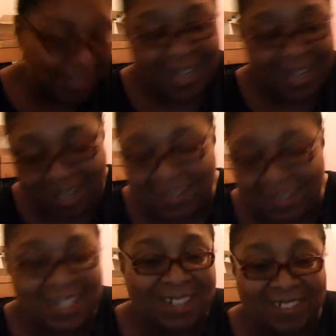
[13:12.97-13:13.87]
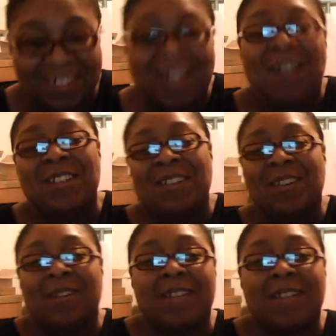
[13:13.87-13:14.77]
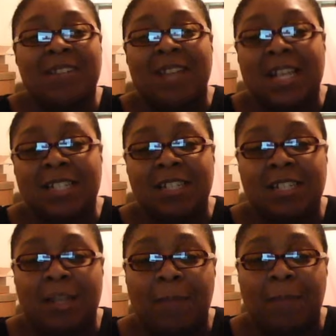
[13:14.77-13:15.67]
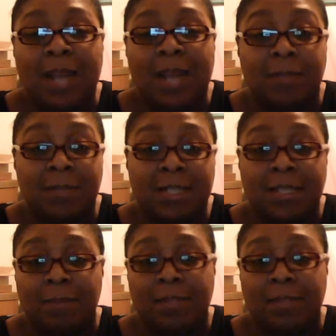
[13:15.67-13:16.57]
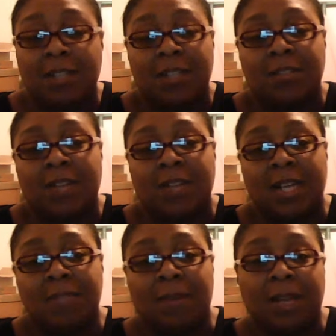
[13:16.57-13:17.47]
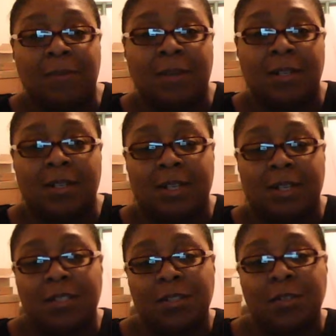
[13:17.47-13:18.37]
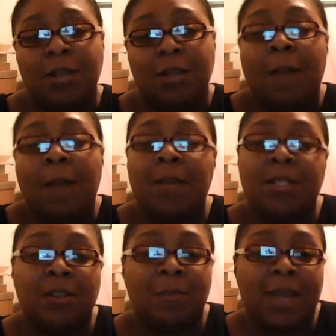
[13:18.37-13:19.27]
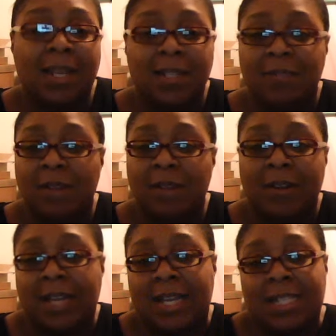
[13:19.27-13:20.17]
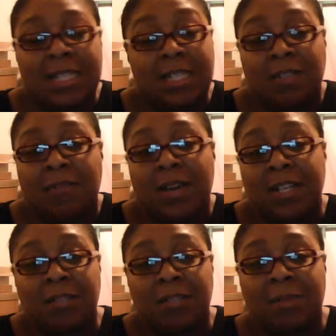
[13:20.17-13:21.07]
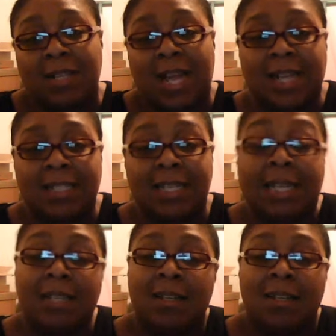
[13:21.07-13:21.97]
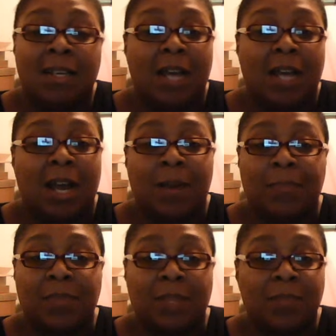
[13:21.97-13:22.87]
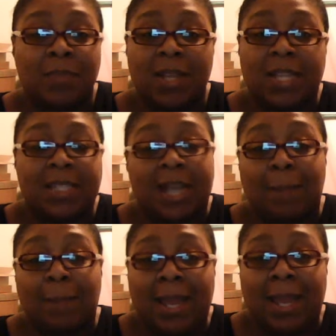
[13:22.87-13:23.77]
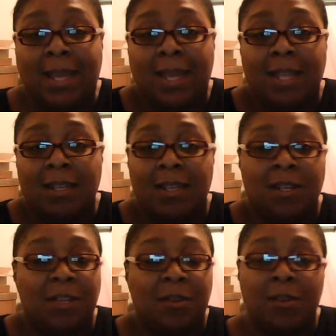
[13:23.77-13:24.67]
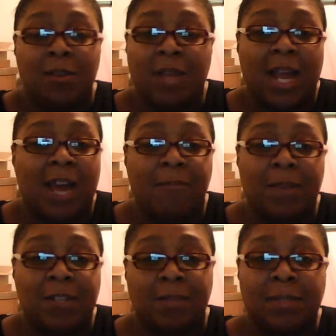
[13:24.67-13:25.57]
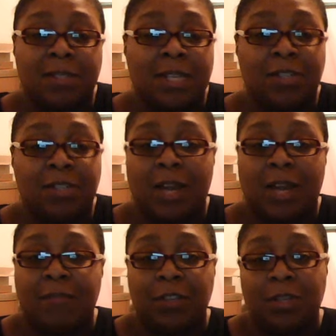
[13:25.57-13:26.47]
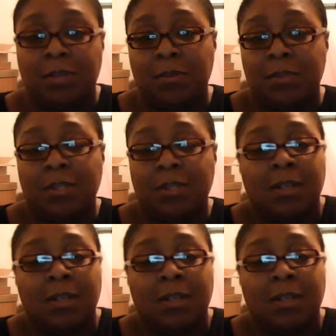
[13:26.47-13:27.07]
Anyways, I don't know. So anyway, so that's just some items and some things that you guys might want to look into. But soap making is very easy, and it's fun. It's relaxing. Um, it's like baking. You have measurements that you have to use.